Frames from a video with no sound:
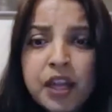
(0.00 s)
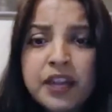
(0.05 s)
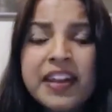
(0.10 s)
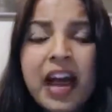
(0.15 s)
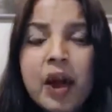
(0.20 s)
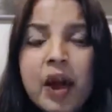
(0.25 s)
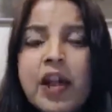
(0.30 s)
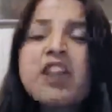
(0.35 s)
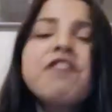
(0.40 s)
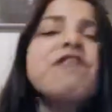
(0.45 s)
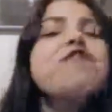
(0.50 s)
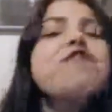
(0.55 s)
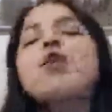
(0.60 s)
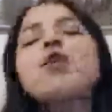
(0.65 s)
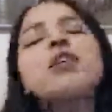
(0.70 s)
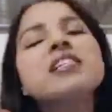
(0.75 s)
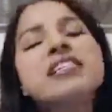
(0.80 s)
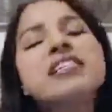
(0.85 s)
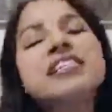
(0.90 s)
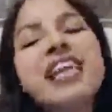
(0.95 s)
Now, if
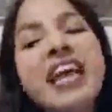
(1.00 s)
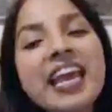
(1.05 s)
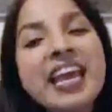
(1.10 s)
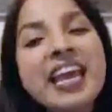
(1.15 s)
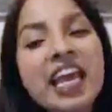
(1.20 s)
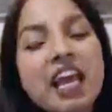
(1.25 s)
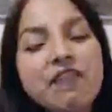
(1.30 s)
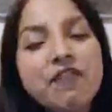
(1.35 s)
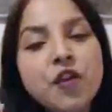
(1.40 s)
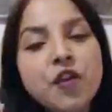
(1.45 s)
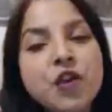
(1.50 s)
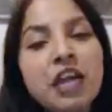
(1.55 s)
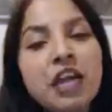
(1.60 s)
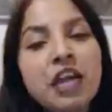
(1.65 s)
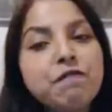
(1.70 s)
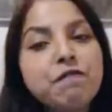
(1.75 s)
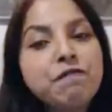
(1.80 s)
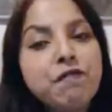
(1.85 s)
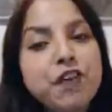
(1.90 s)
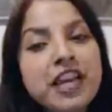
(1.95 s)
you
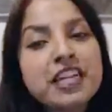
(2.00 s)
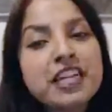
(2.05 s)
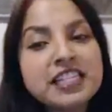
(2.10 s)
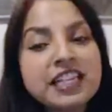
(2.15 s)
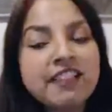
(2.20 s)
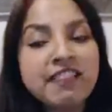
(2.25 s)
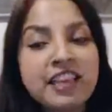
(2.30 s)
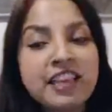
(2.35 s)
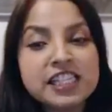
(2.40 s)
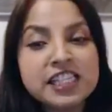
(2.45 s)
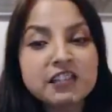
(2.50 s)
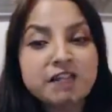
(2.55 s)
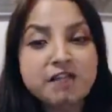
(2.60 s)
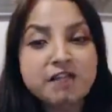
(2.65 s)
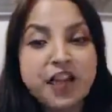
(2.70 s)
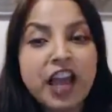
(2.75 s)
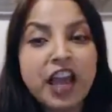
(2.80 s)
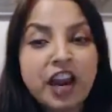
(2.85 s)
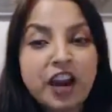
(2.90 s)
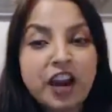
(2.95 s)
keep feeding this
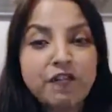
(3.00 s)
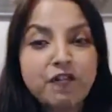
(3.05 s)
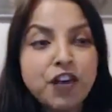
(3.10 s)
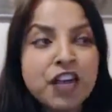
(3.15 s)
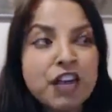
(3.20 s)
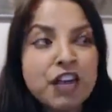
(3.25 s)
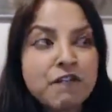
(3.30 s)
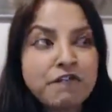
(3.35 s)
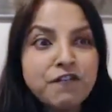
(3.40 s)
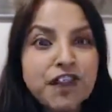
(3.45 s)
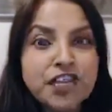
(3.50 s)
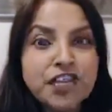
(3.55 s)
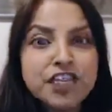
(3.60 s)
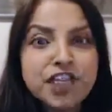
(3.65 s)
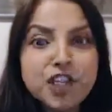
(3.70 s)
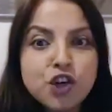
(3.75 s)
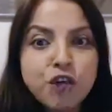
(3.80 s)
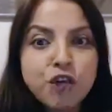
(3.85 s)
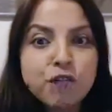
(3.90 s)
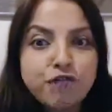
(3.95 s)
fear, if you keep
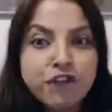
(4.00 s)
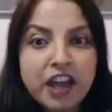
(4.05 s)
feeding your